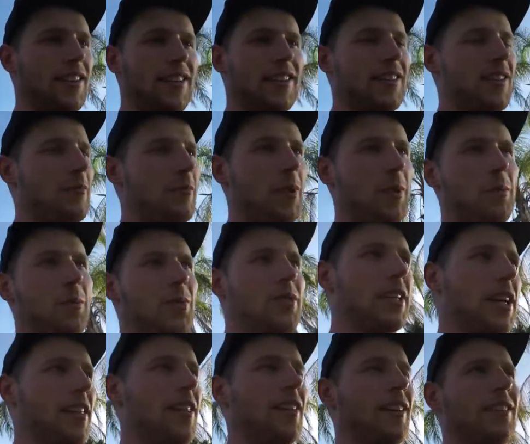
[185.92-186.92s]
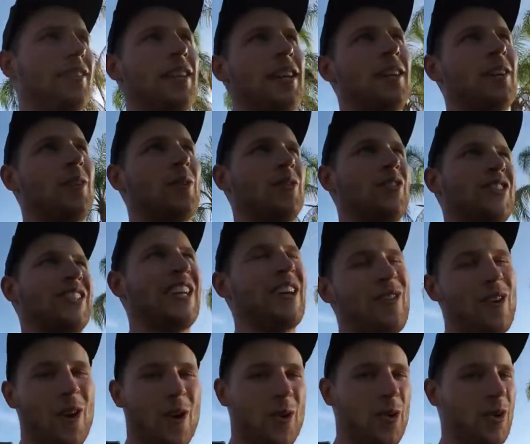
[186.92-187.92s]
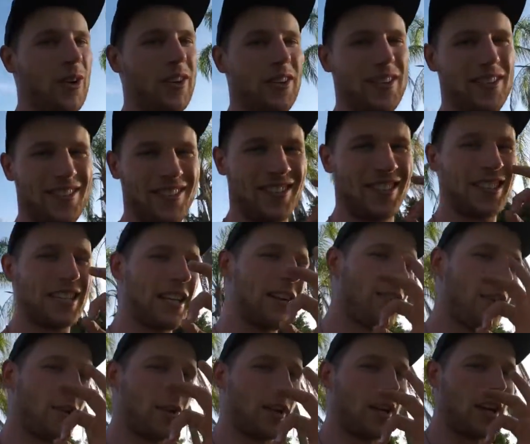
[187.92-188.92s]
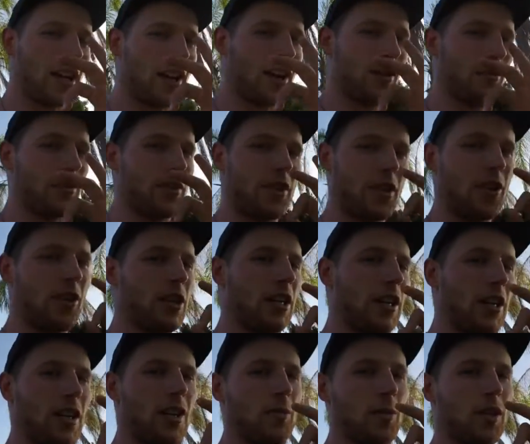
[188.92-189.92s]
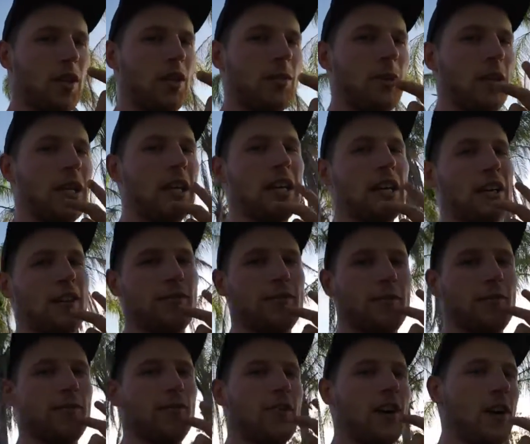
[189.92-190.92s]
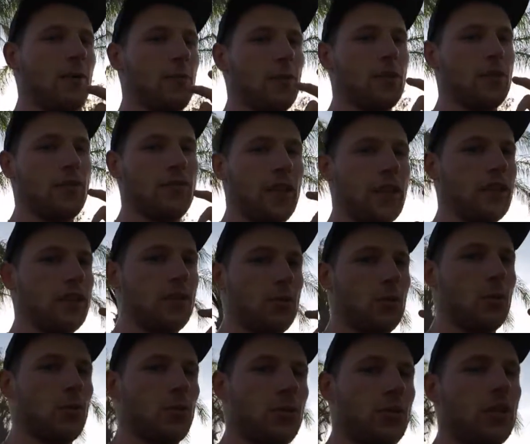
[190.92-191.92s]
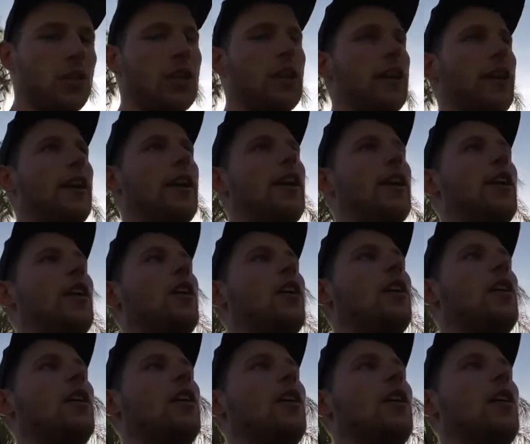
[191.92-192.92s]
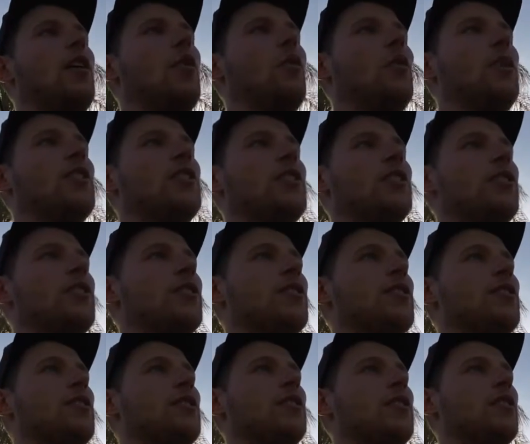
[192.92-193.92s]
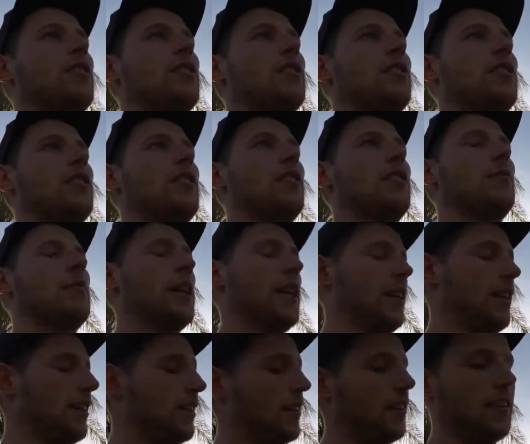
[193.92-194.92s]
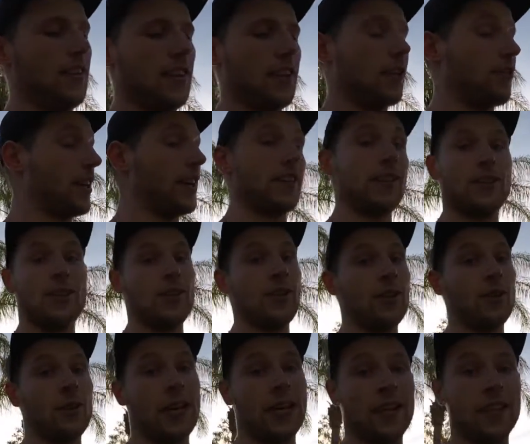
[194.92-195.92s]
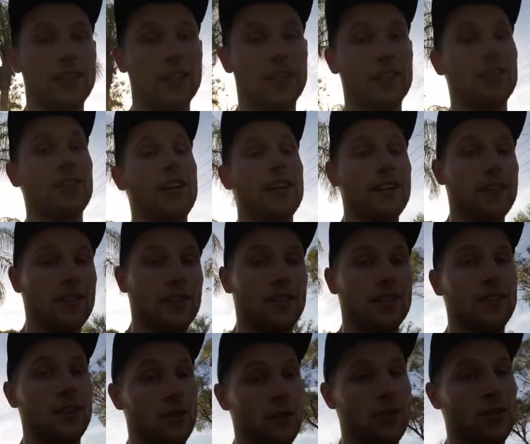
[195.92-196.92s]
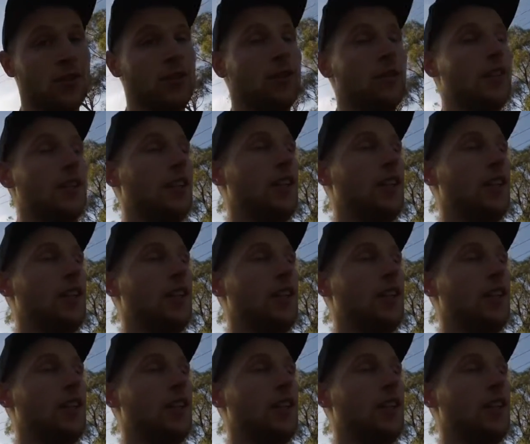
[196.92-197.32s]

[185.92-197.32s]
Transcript: Some people say they, they go on zero, zero carbs. The only carbs you're going to be getting are from fibrous vegetables, which is, mate, credit to you, eh? Credit to you.